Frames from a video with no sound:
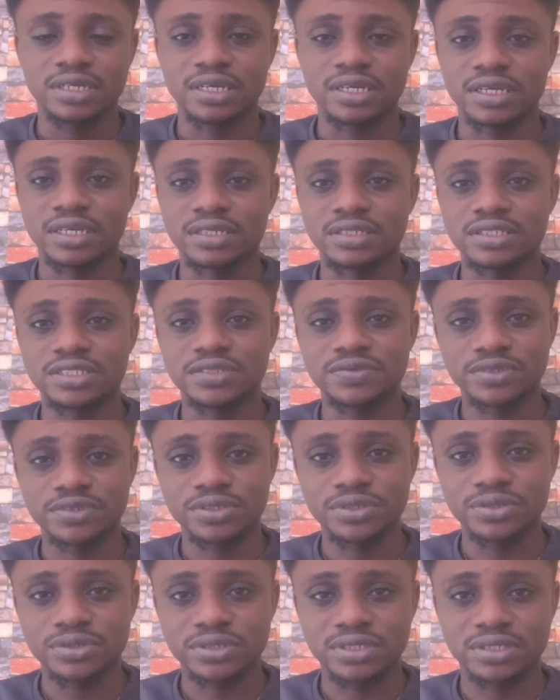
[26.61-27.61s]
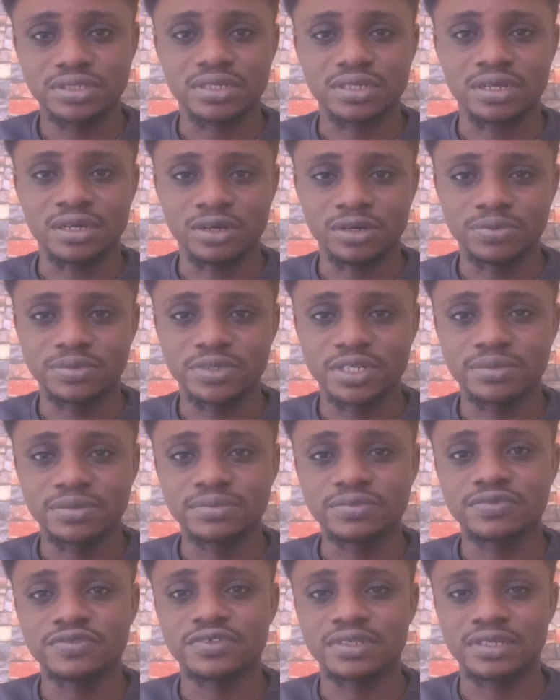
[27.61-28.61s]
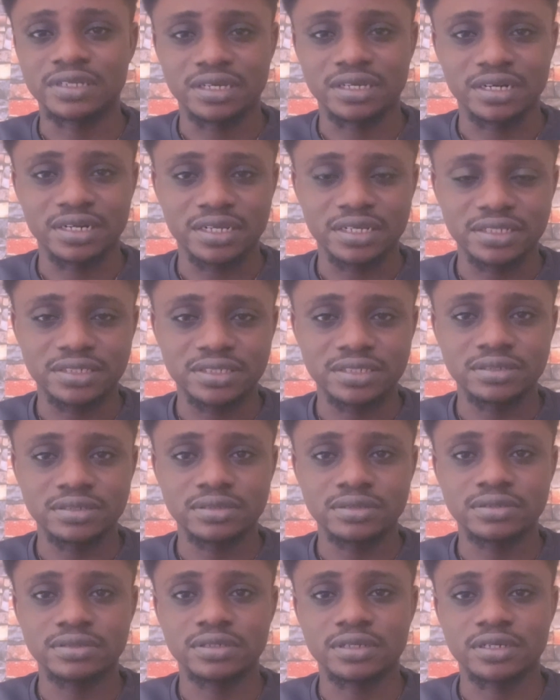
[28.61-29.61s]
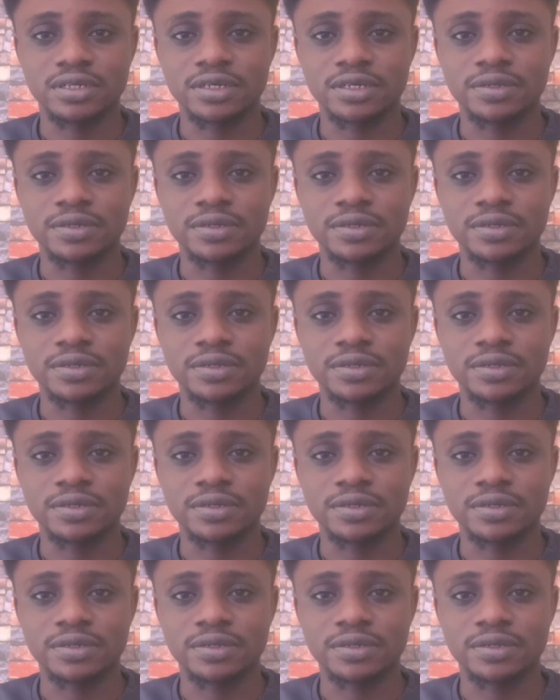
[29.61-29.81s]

And these videos help them in creating